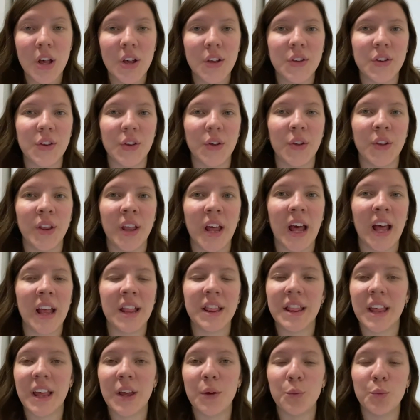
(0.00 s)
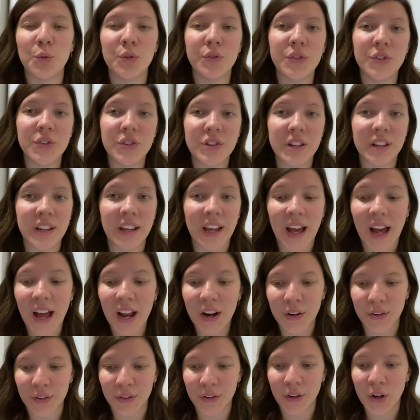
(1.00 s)
so that they wouldn't
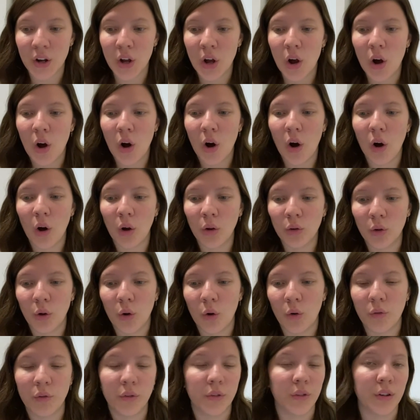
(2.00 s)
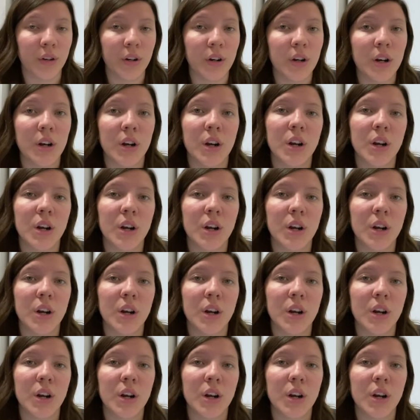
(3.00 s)
scatter all over